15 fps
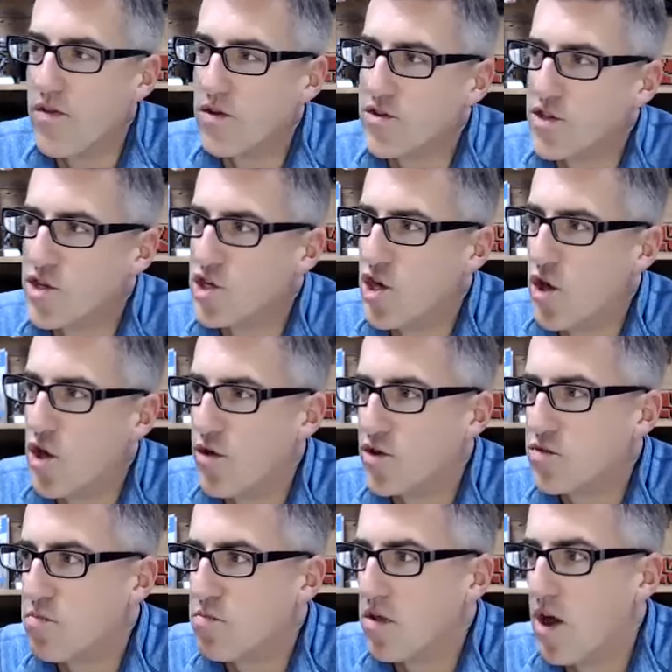those in the show
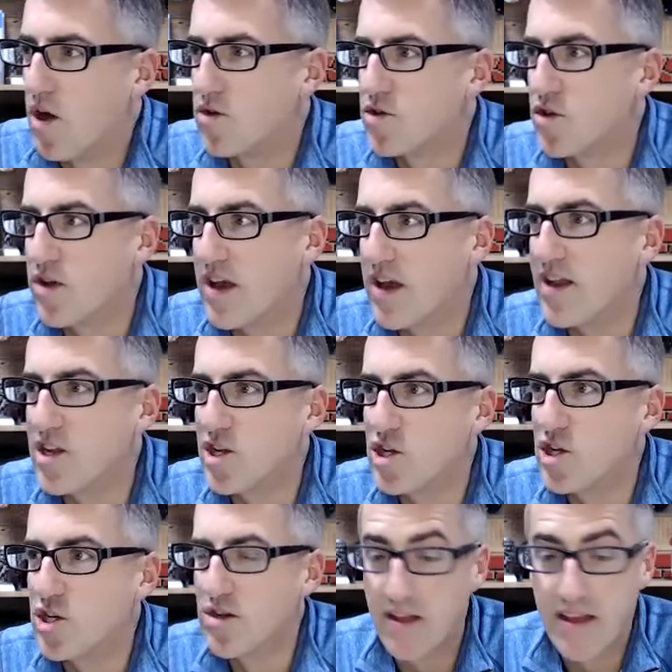notes below. So get
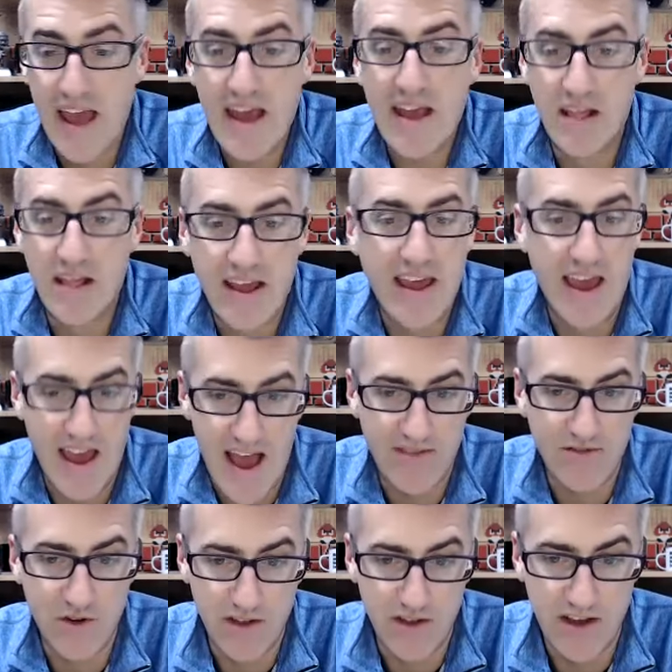clicking
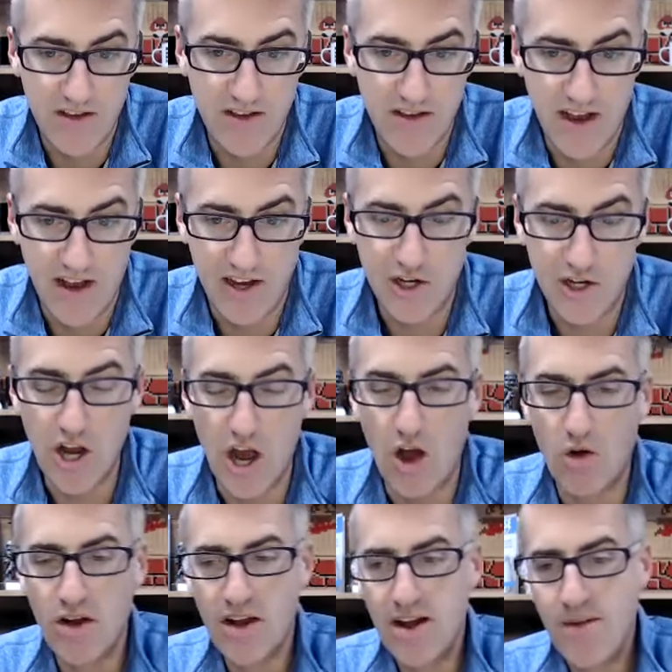after this
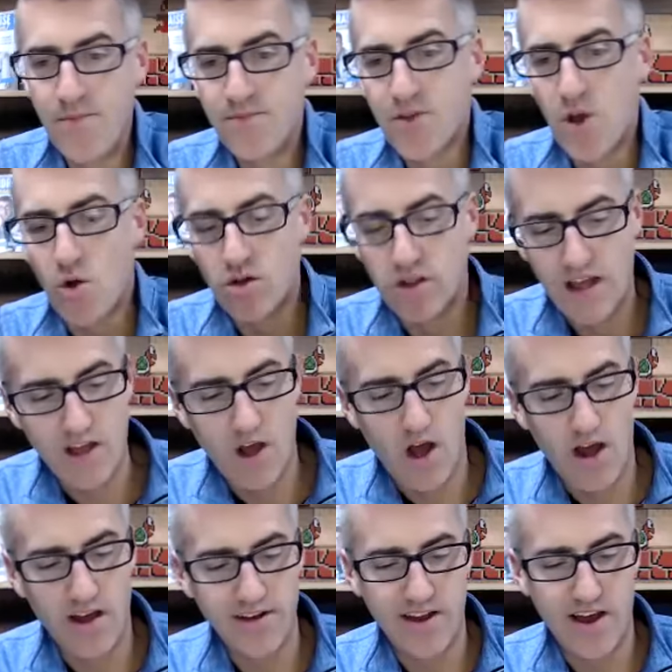show. Go click
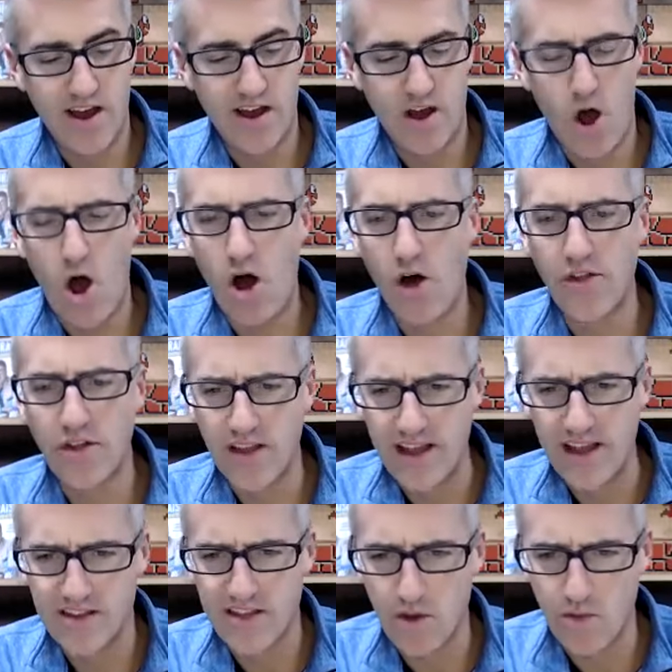on all the
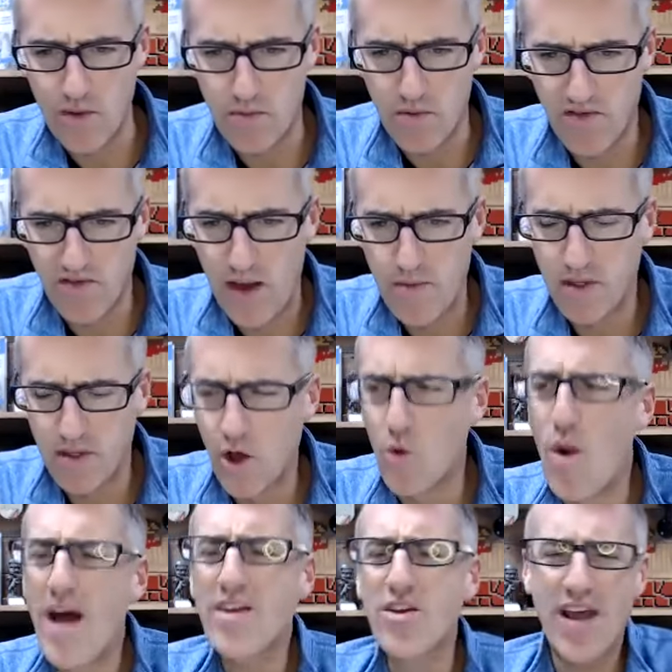links that we provide below.
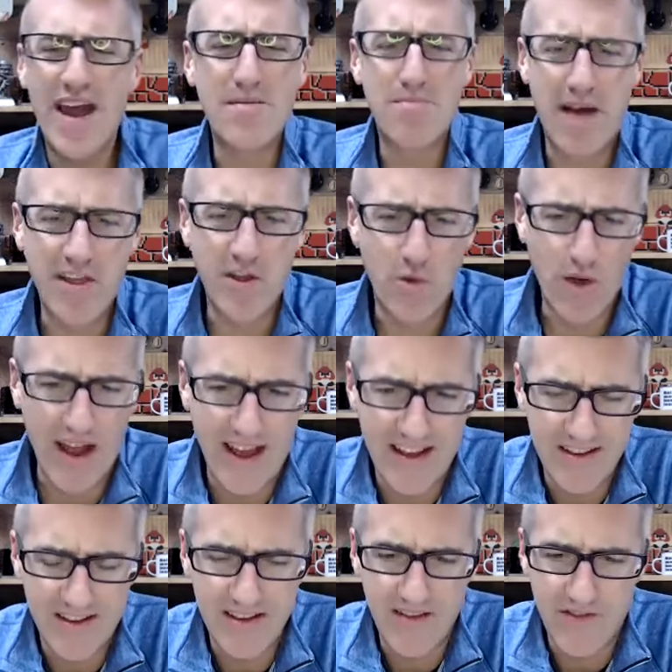While you're at it, by the
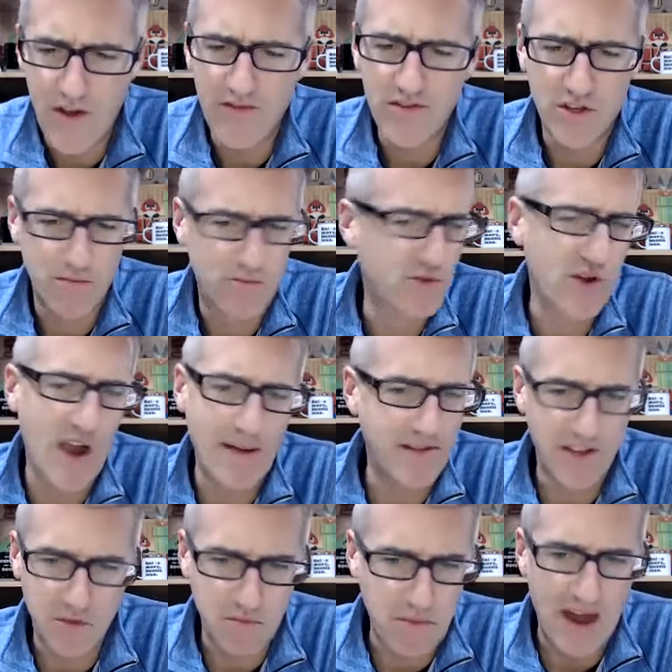way, if you haven't subscribed to
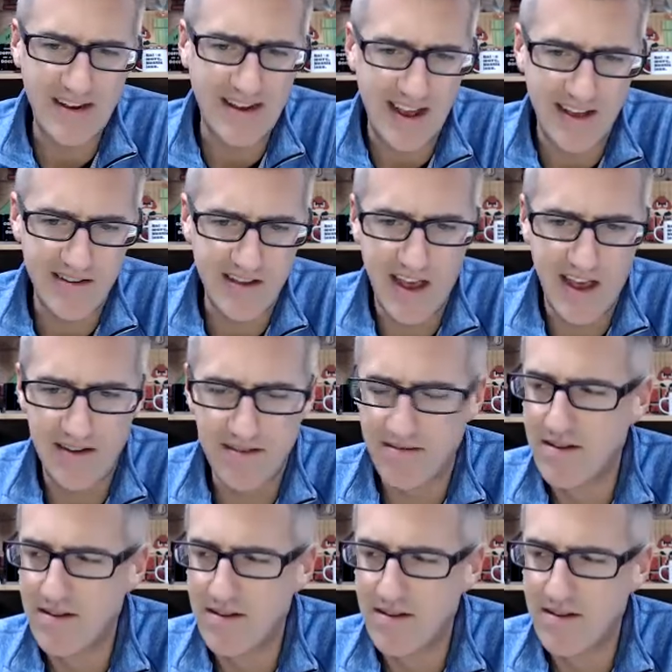this podcast yet,